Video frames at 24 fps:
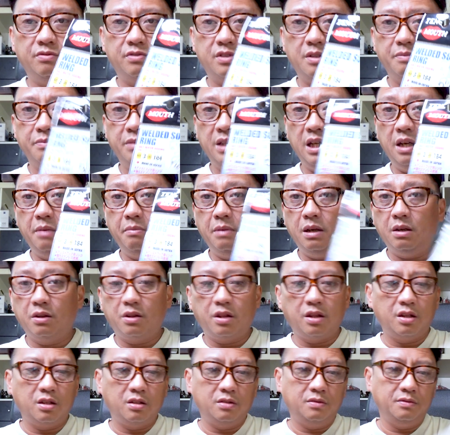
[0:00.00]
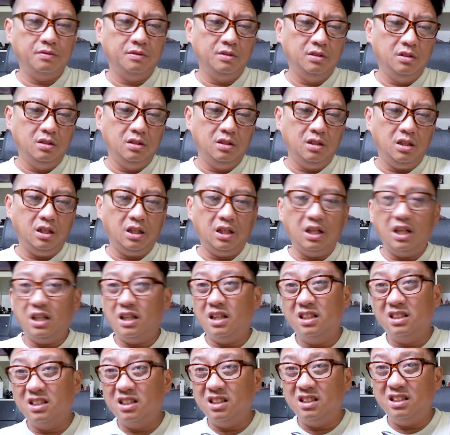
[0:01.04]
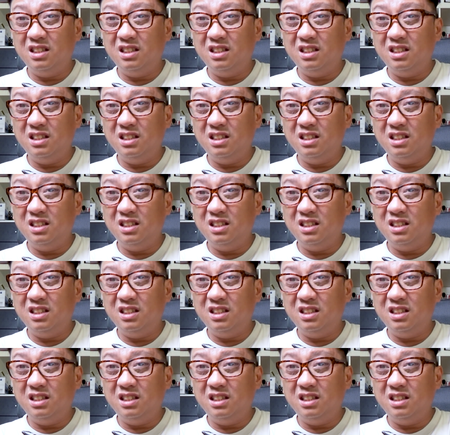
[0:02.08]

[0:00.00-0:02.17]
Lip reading: from 10 mouth. Got this because